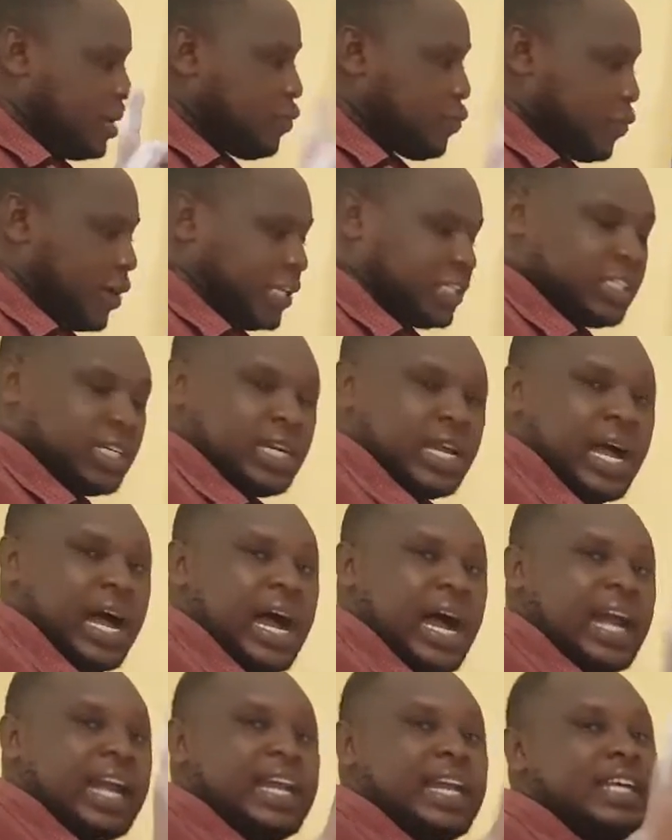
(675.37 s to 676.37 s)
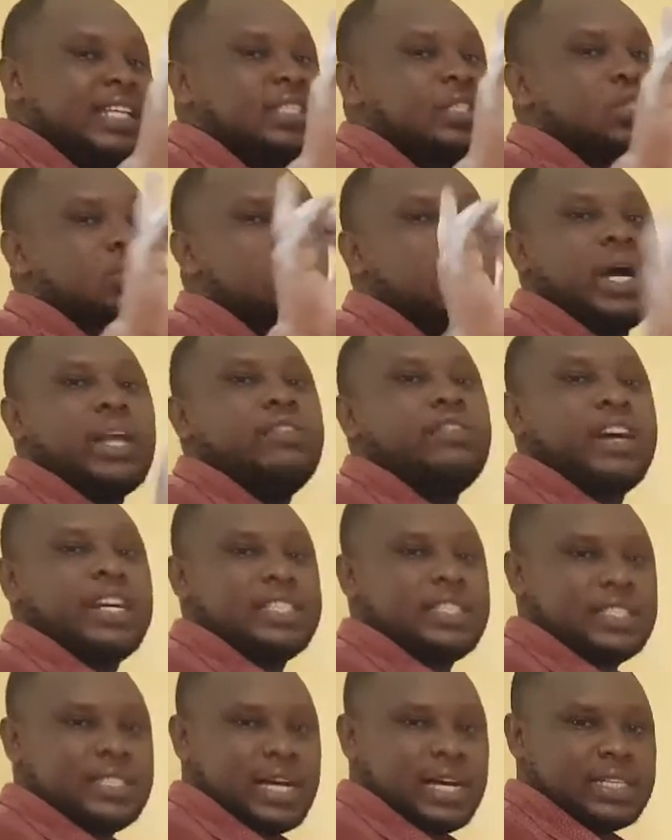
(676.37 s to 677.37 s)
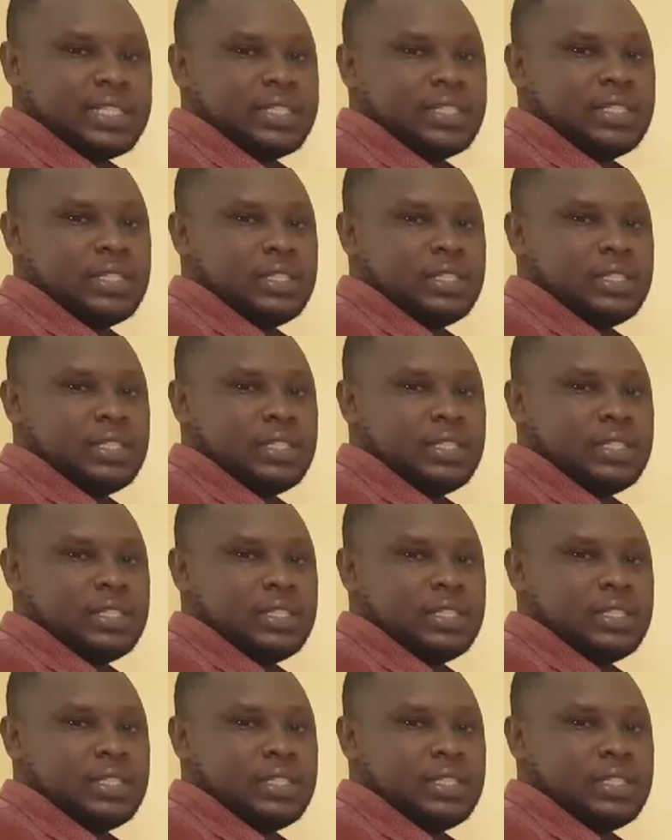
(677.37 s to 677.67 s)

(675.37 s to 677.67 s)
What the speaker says: fraction unless you advise that.